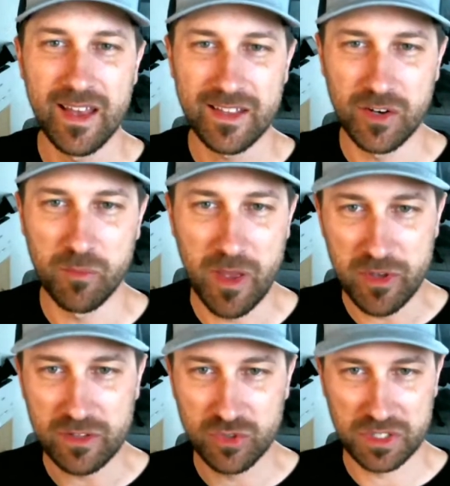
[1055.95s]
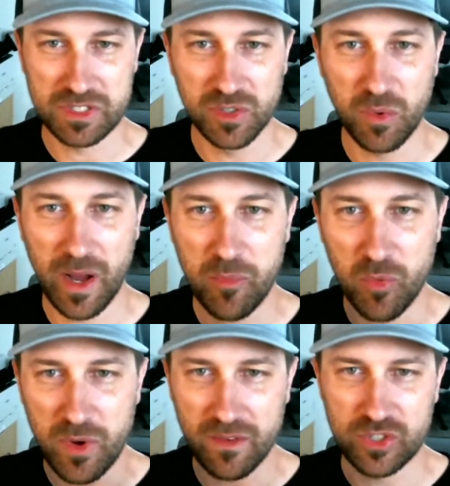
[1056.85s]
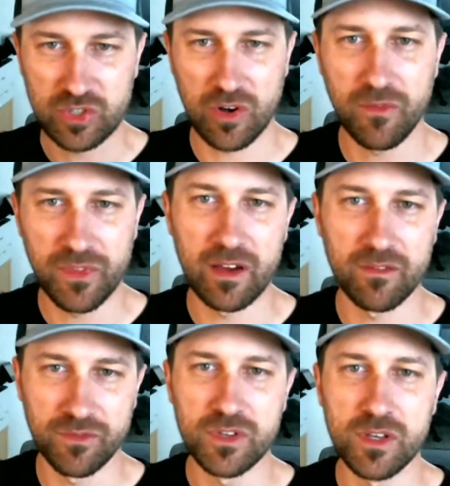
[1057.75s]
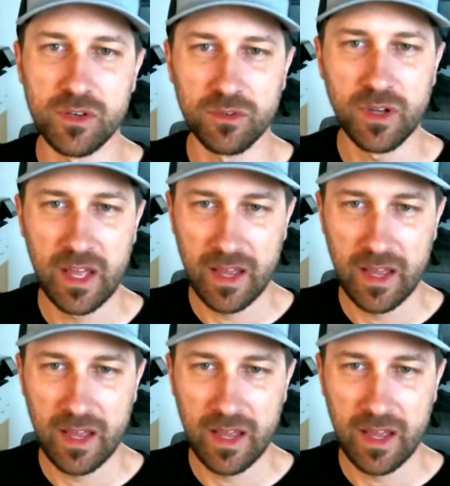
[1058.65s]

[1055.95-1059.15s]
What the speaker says: maybe it took us a little while, but we have solved that for you.